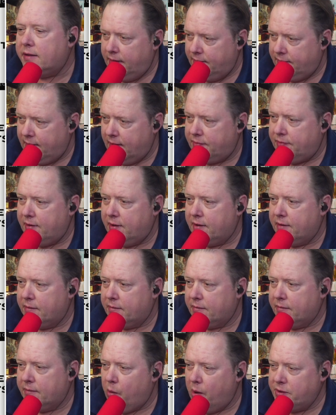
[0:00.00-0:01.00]
They've got their
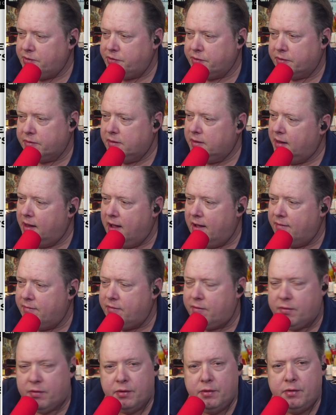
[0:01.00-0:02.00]
Quencher
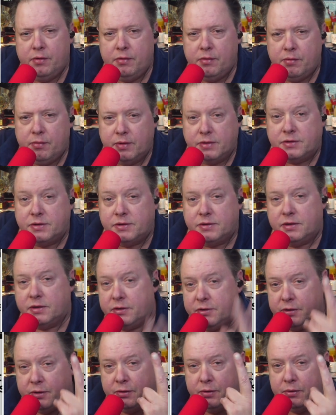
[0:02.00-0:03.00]
Love crew, which is the
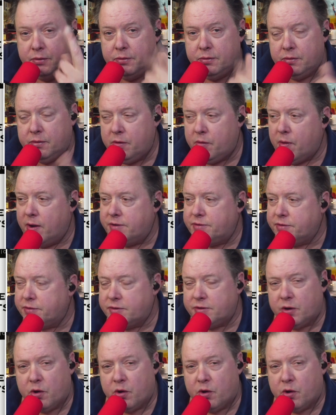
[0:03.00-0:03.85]
two Quenchers.